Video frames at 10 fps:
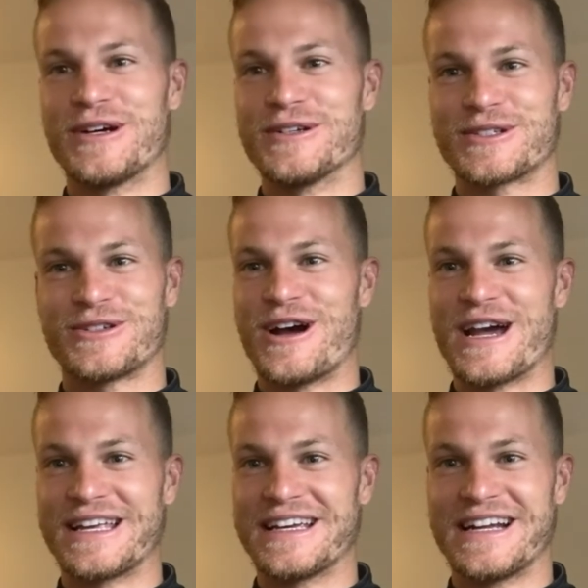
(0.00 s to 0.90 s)
I was
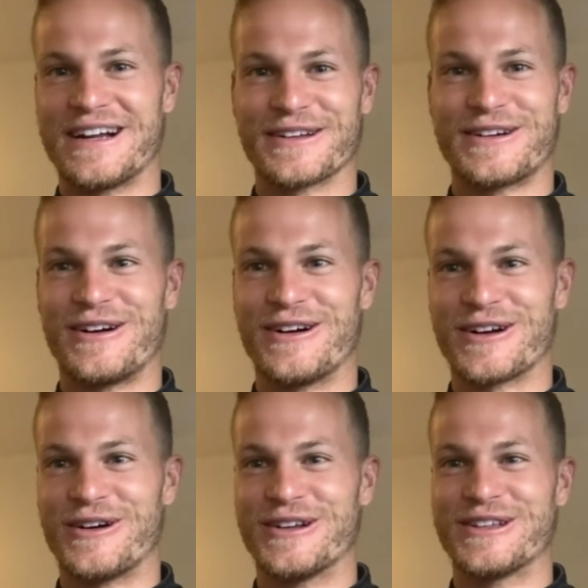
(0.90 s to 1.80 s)
crying, getting into the car,
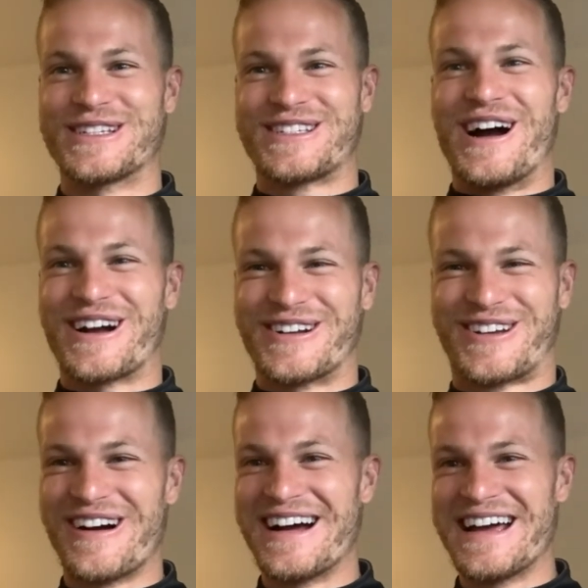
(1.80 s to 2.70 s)
going to this soccer
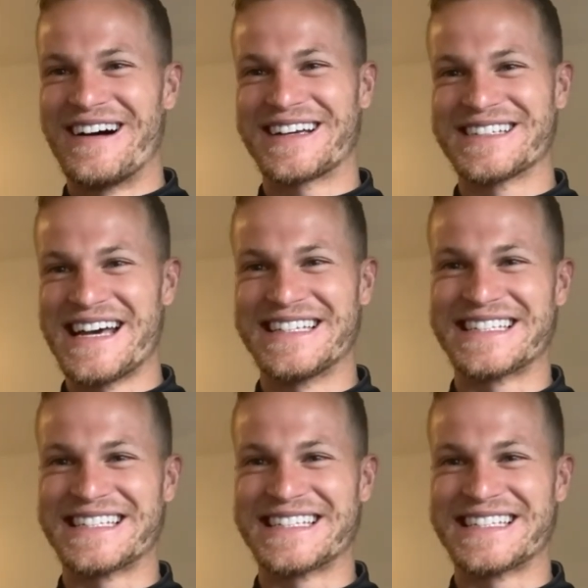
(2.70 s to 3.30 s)
tryout because I had this